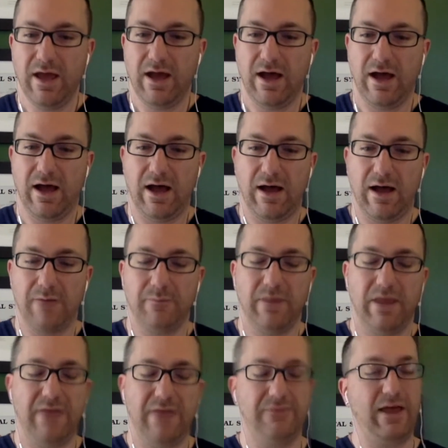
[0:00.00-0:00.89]

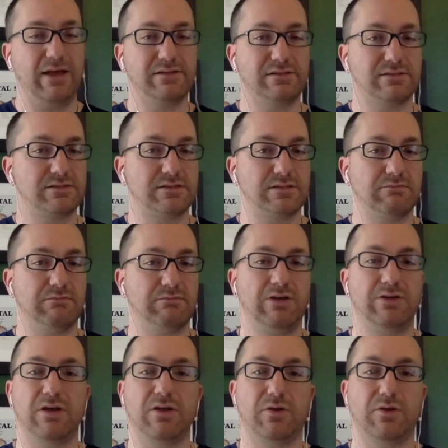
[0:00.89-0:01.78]
And that's
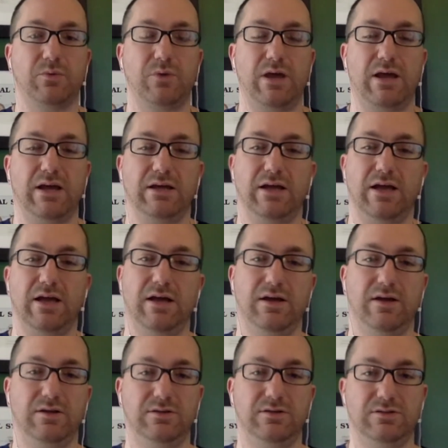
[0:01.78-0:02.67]
another way
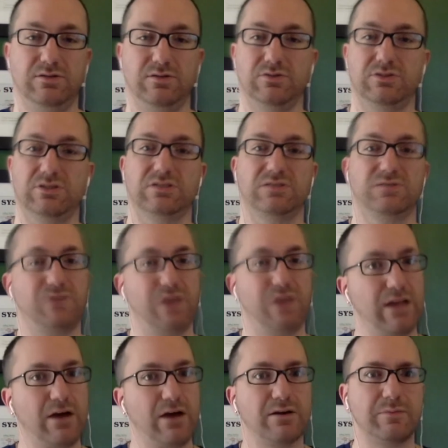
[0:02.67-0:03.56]
to just
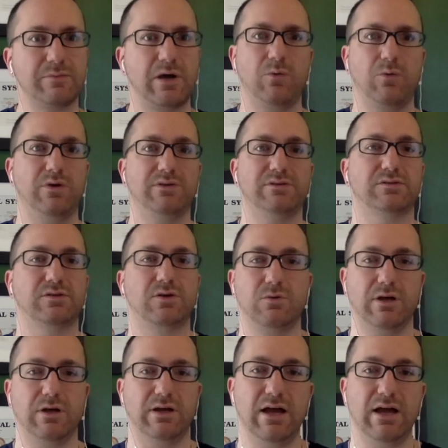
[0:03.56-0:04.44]
find out about what's
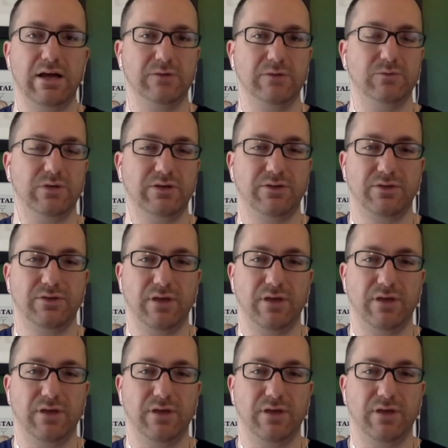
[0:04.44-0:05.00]
going on with